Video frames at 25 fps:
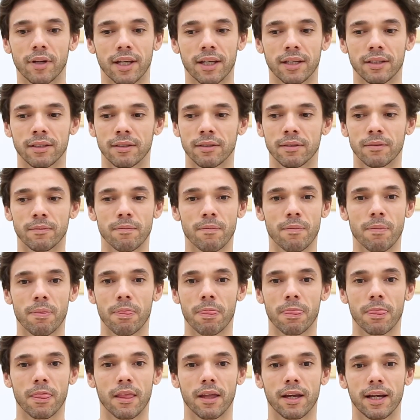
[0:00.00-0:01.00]

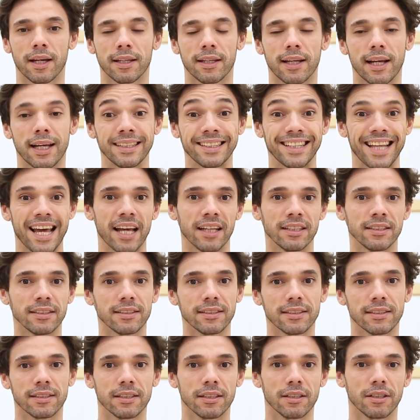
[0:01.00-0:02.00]
and
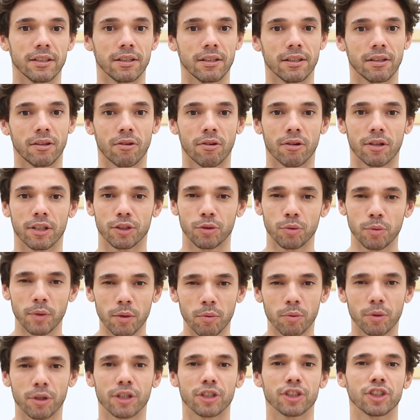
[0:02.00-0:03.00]
dance, or do
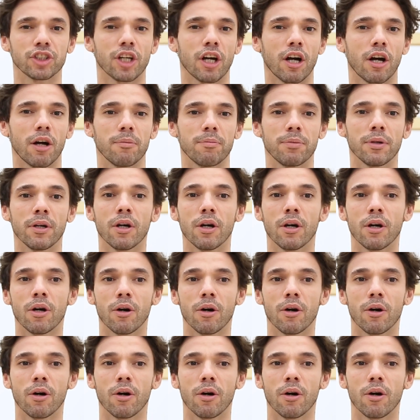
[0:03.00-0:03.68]
a workshop,